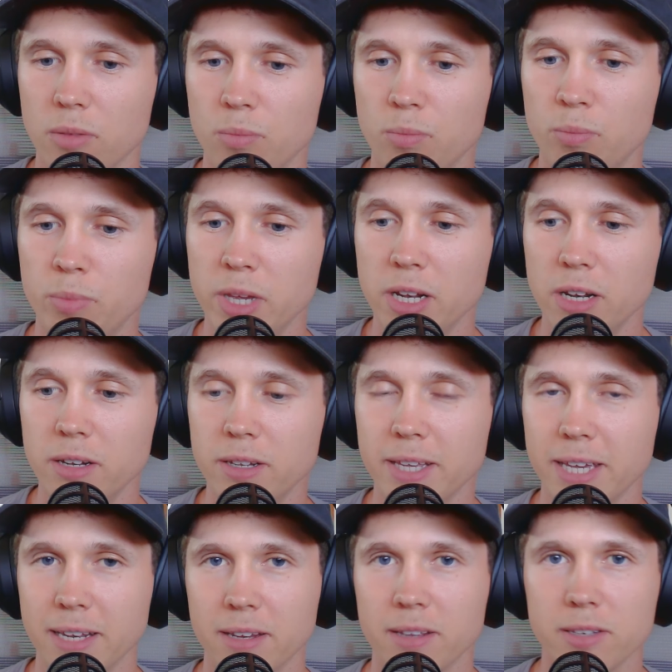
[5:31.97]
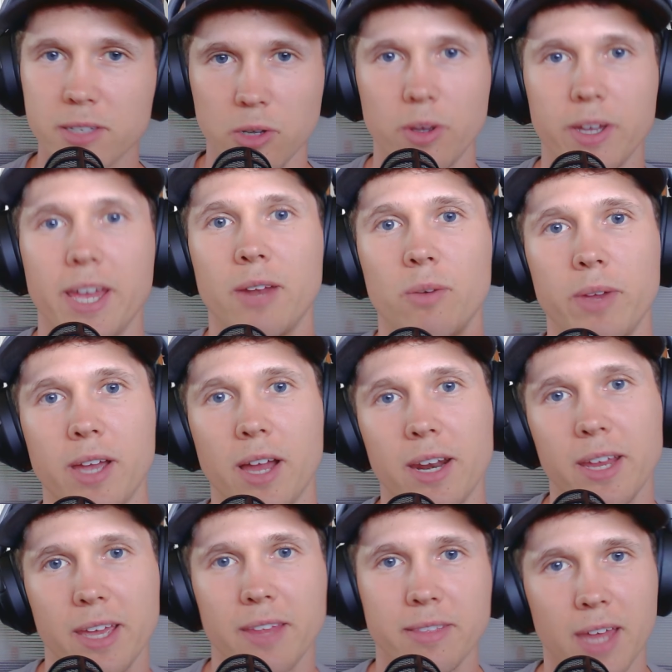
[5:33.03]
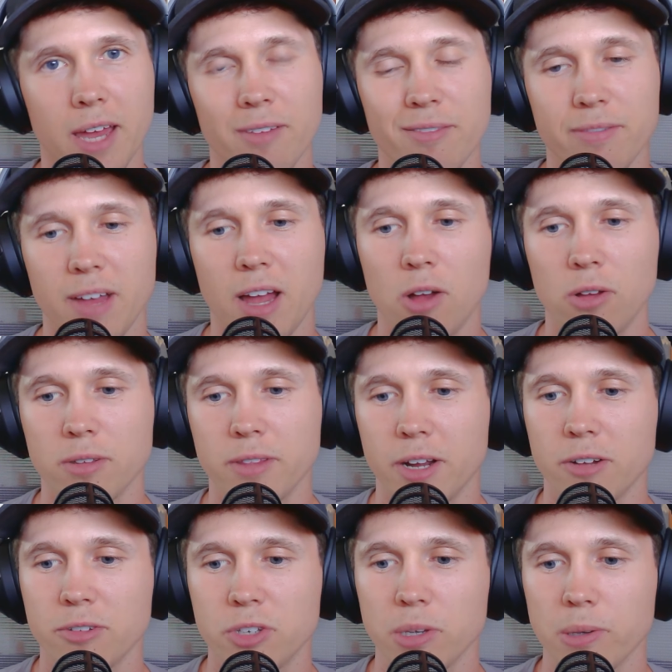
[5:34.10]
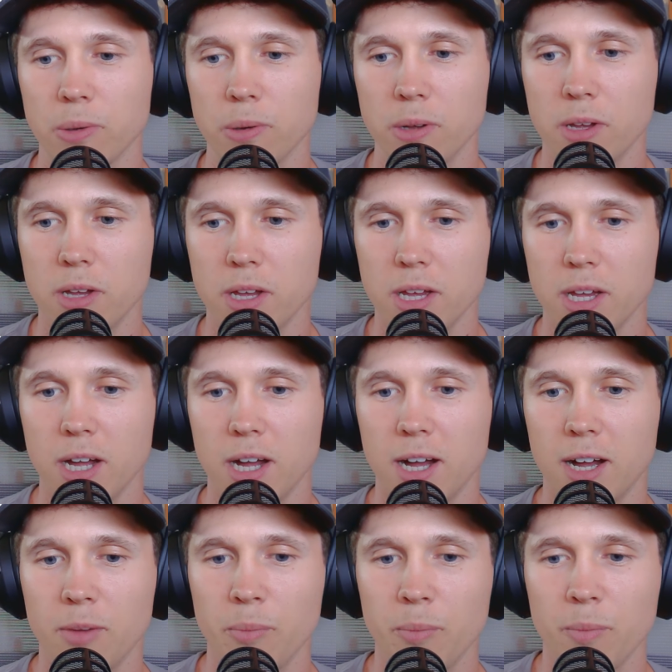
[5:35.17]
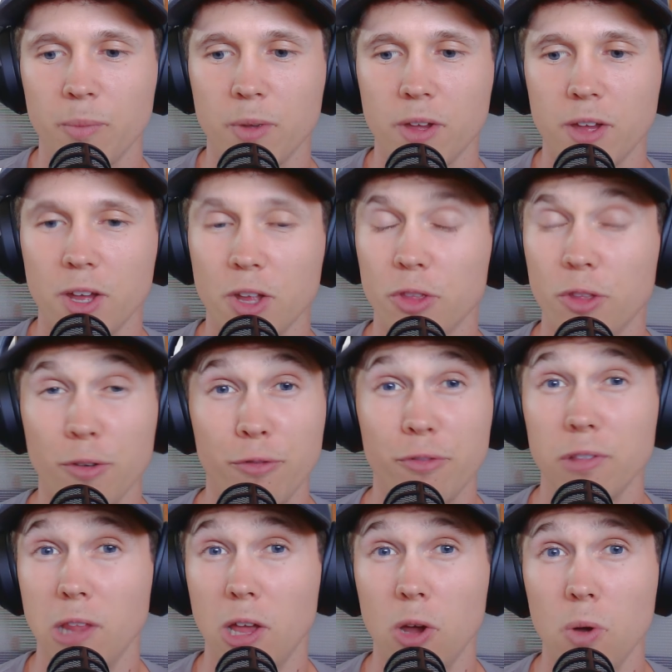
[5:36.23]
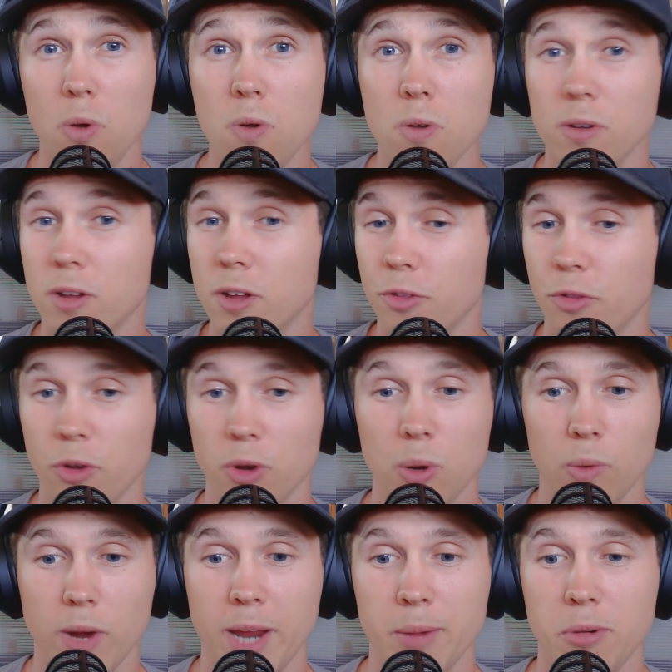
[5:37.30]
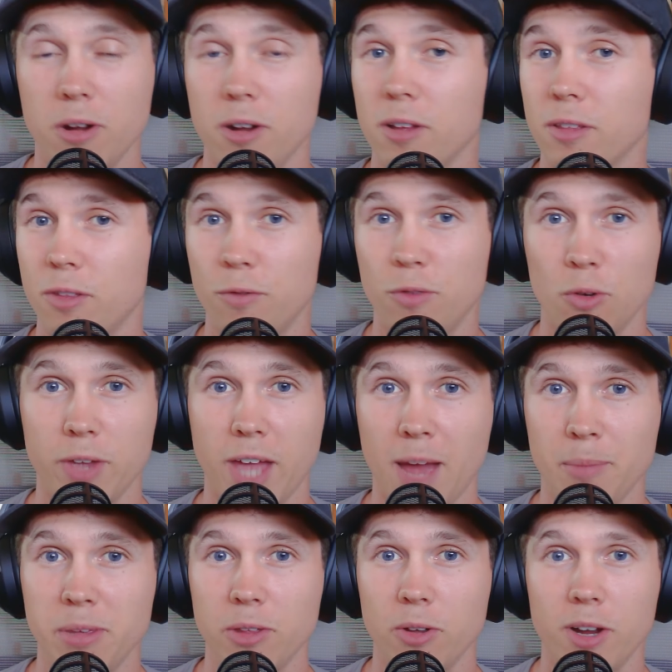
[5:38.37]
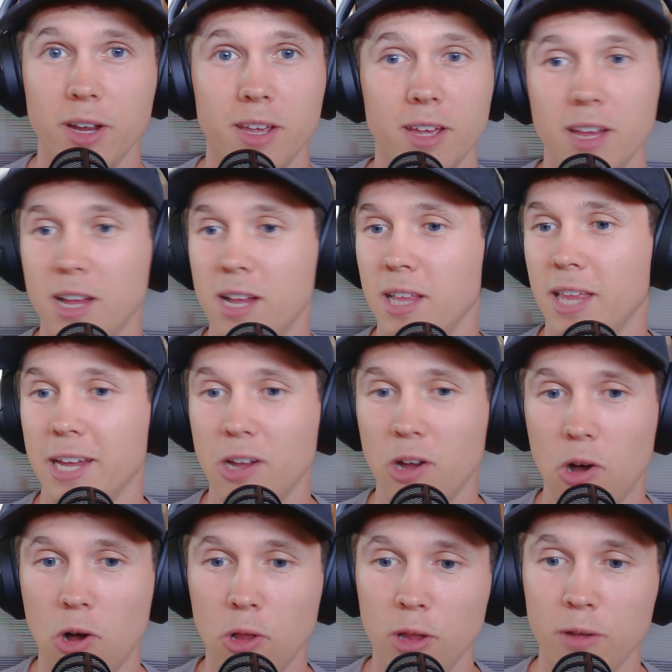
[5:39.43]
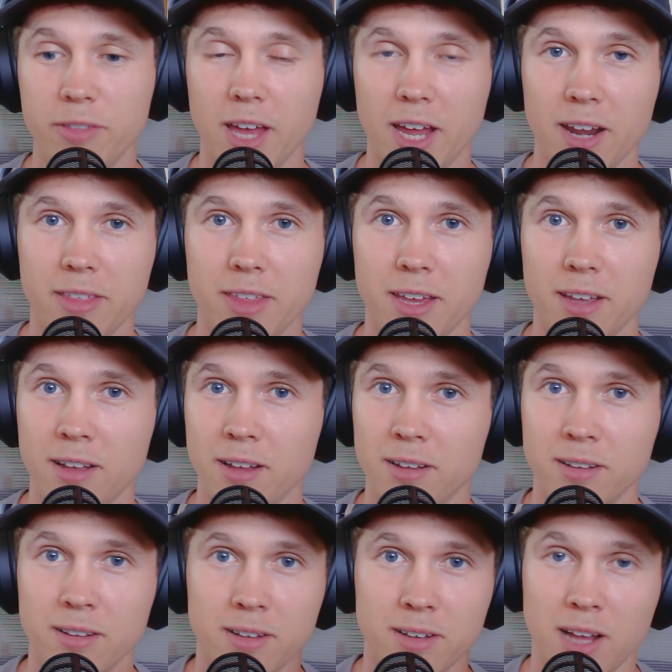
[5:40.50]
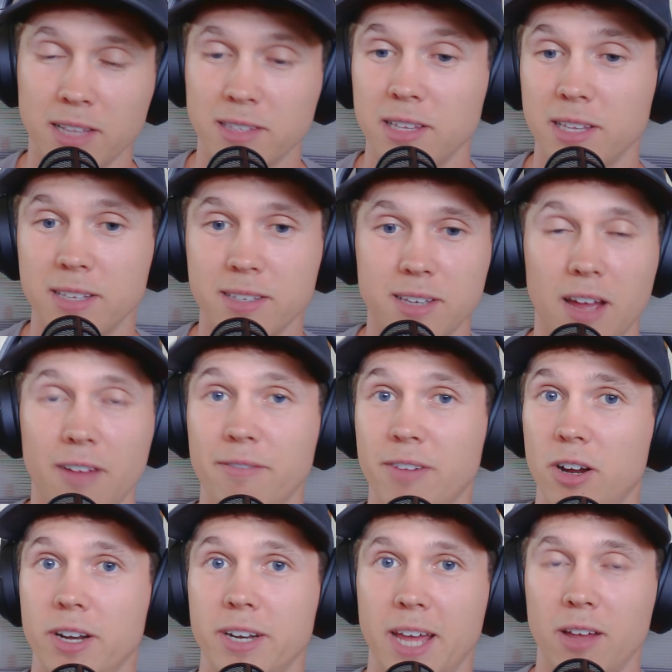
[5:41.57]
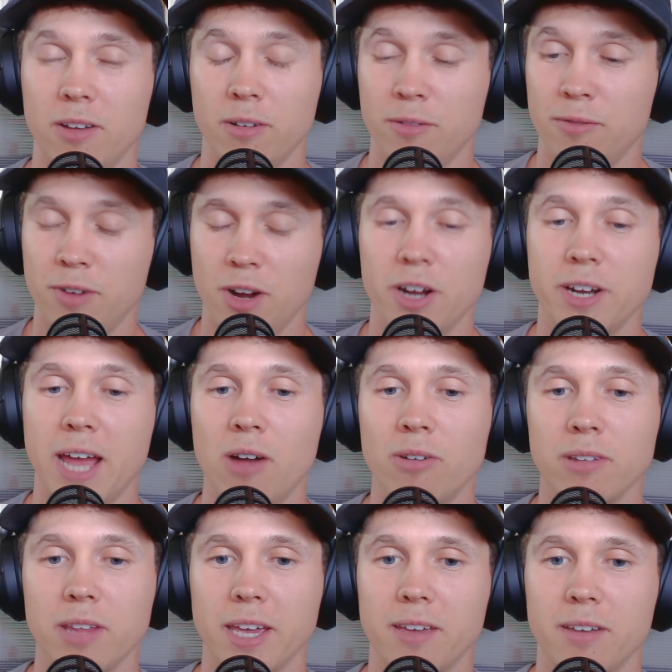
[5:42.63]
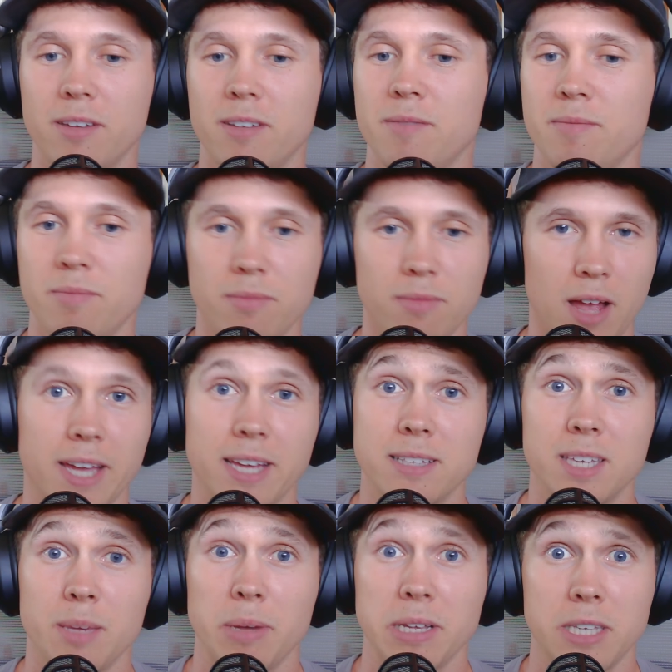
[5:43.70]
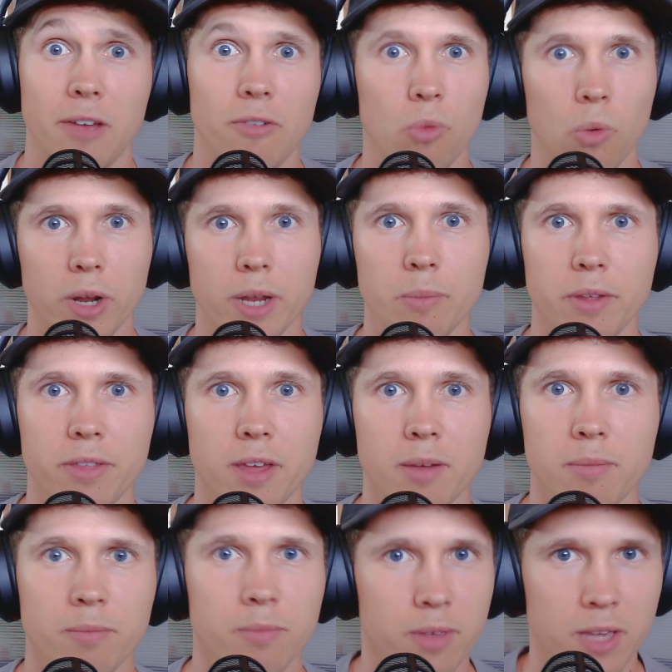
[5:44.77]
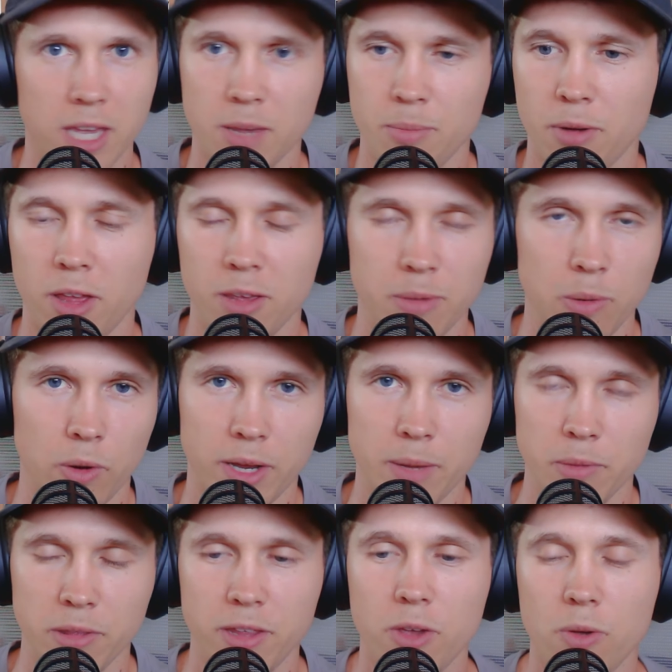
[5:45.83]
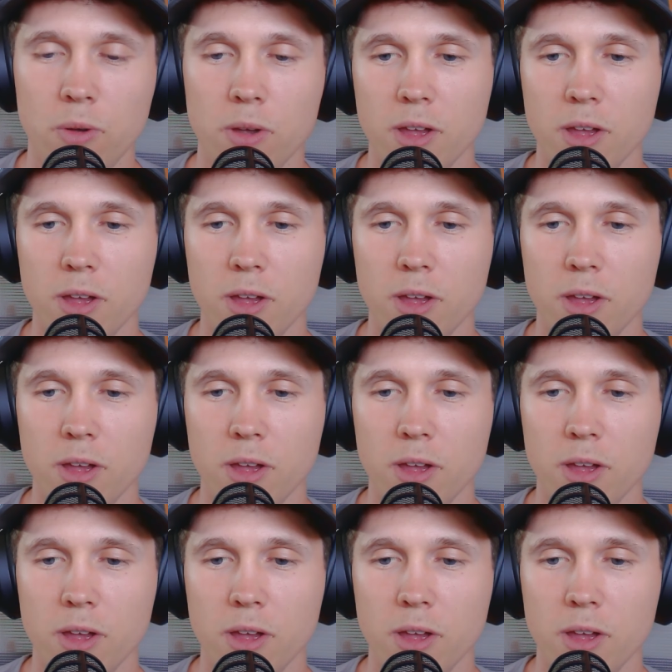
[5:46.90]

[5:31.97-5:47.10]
Building. So again, we kind of get that vowel there too. The flow, the grammar, the vocabulary, like all of that, I think Catalan's got very down. Like I could see myself working with him. He could probably be working with you.